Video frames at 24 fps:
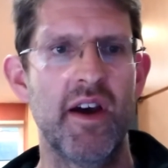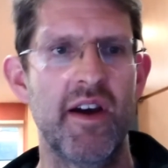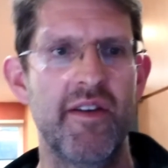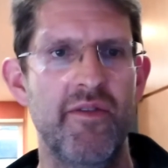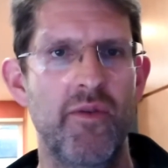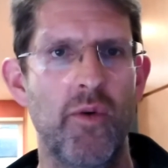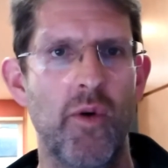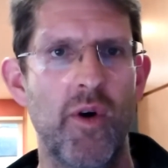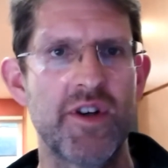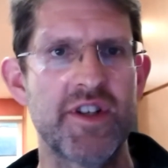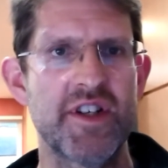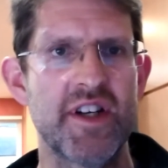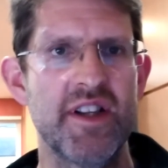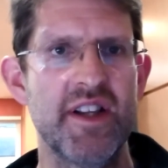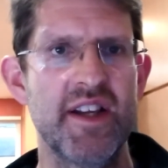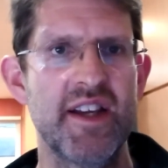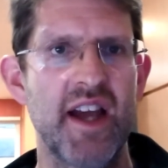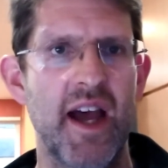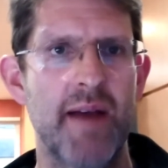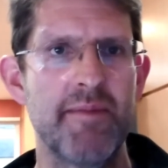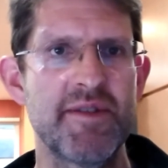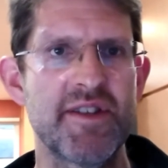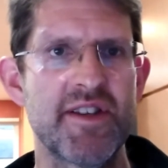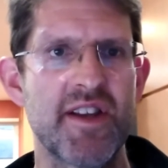
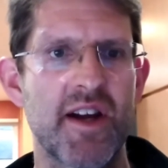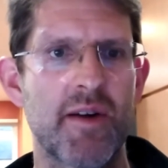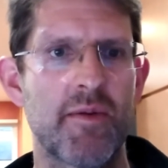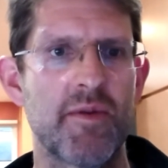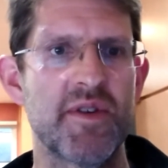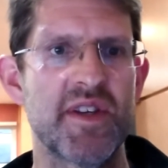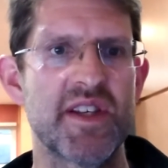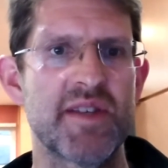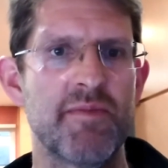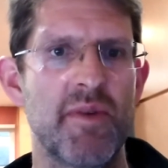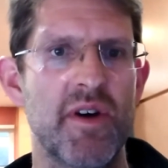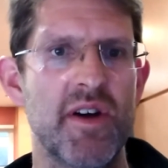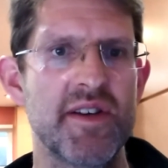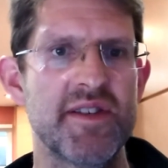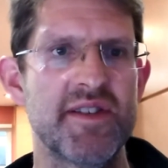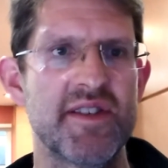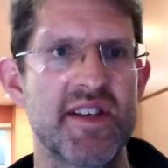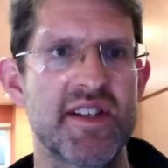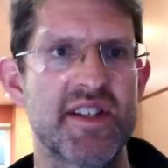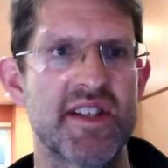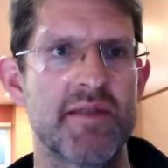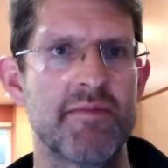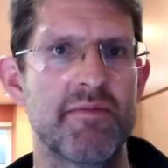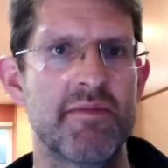Unfortunately, I'm stuck with a small
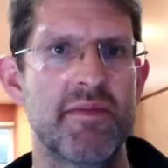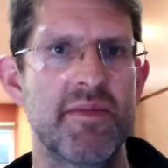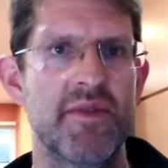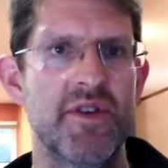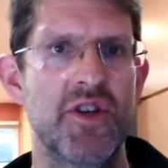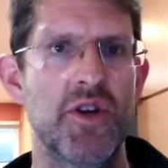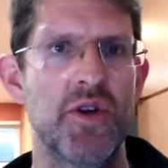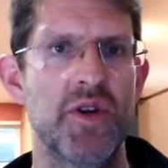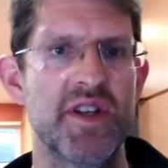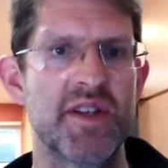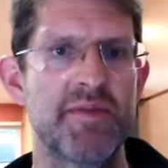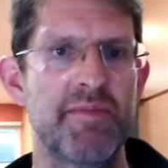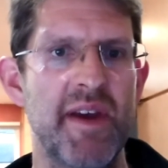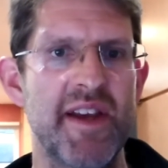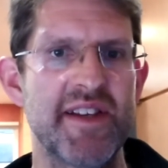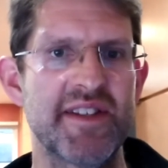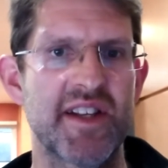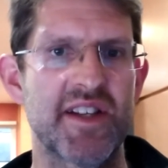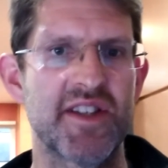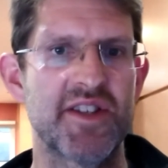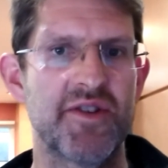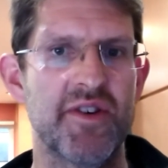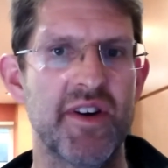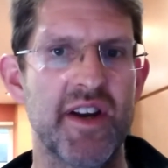system due to space
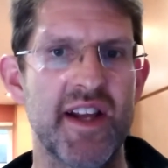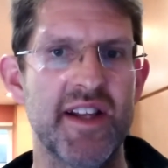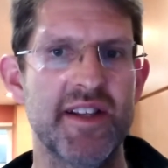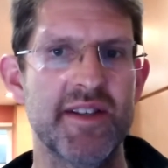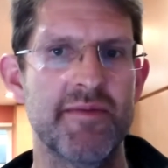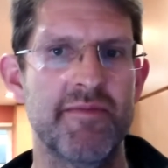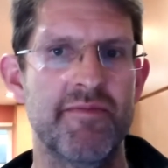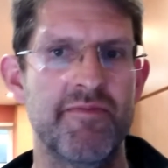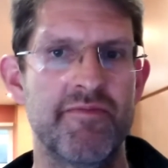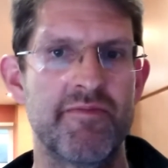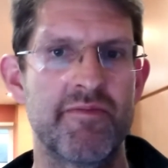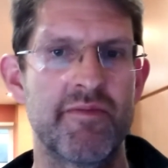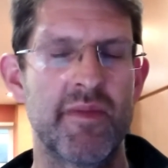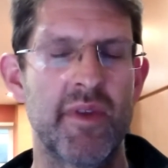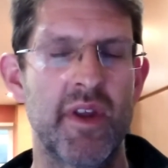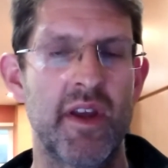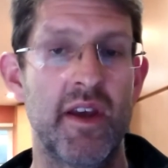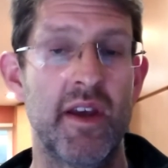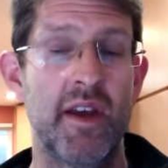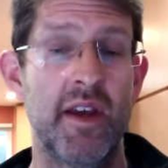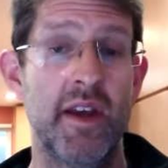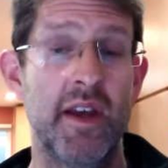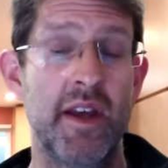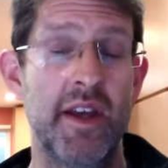constraints.
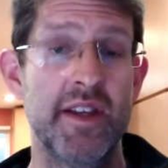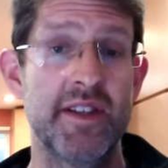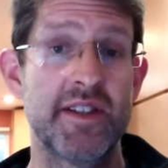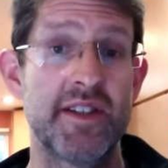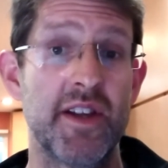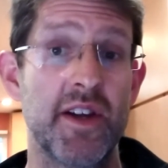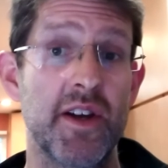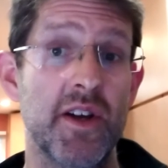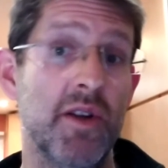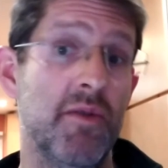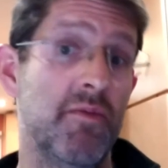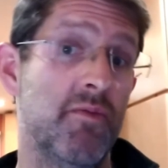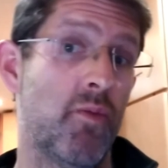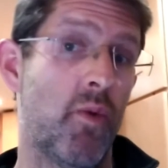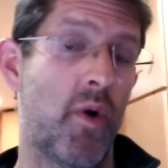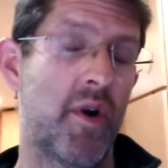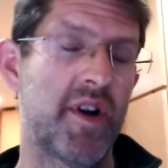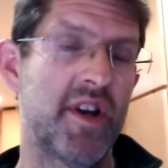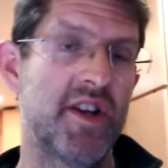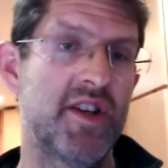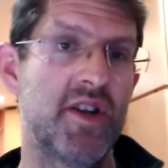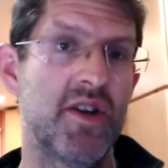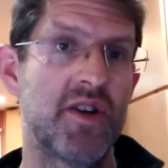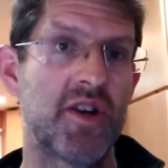Still,
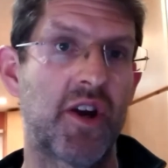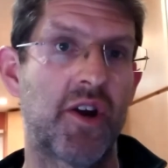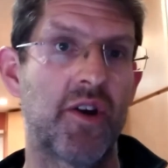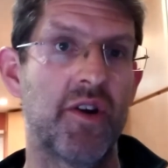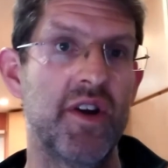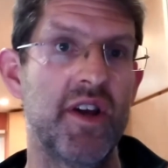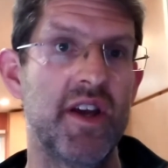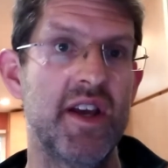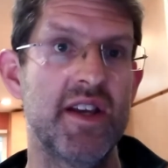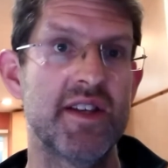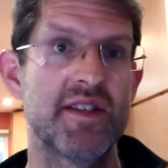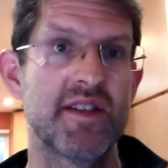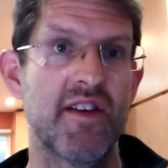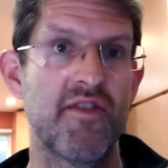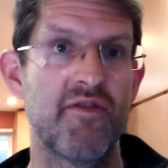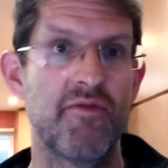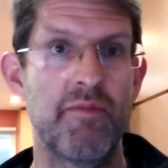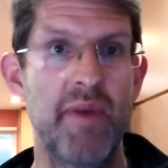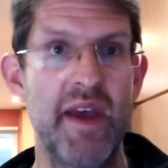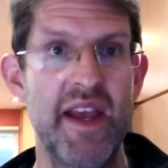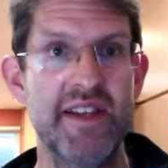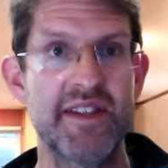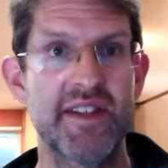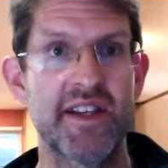1 to 2 degrees
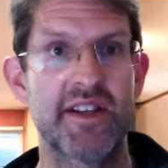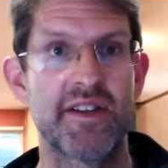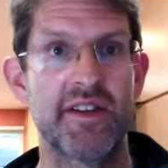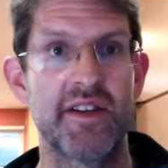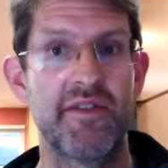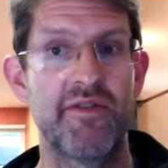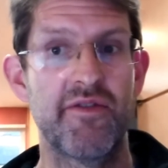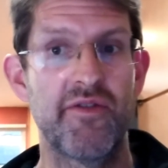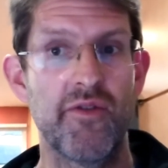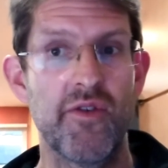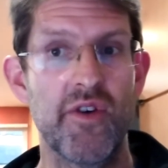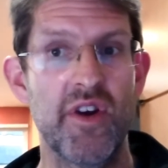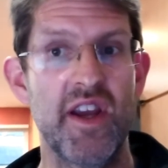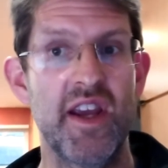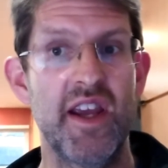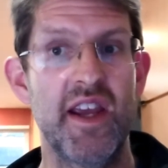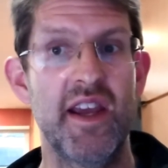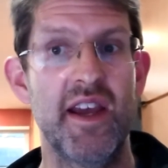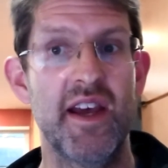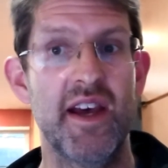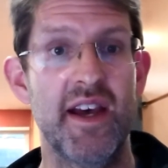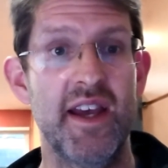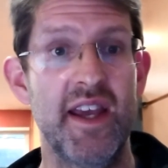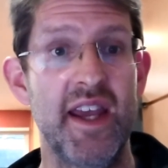of basically
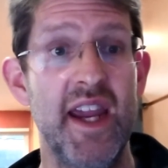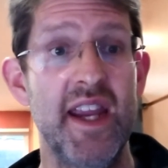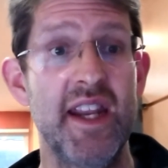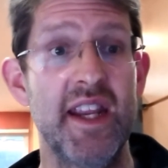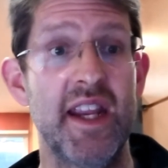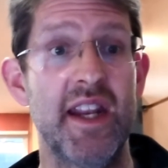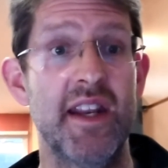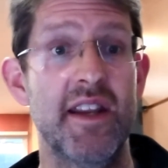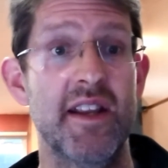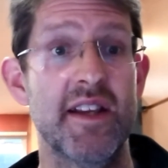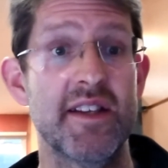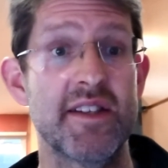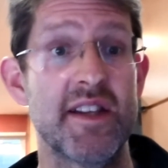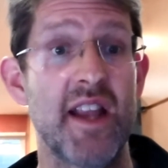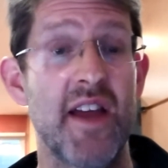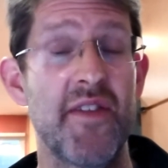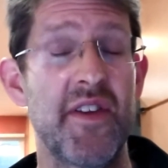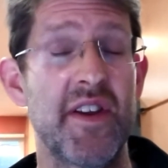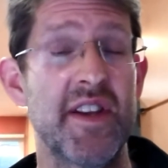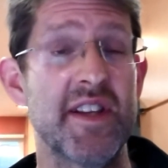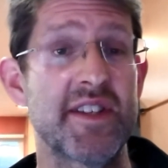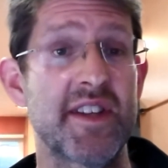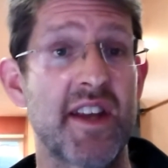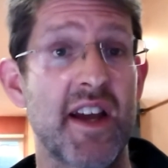free uh, heating is
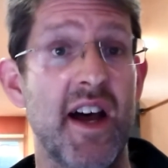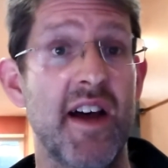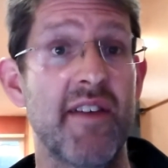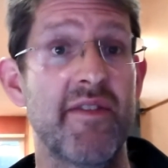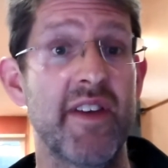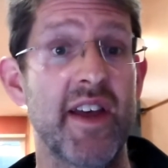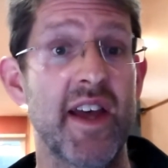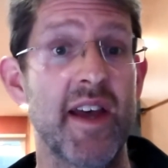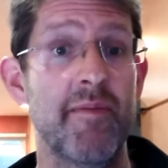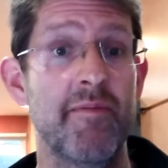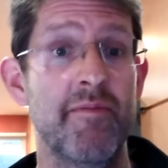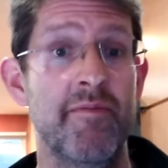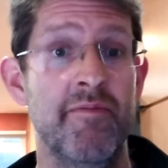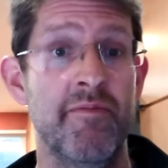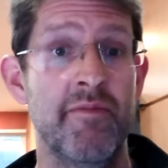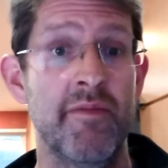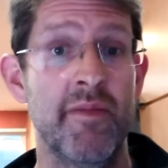nothing to scoff at.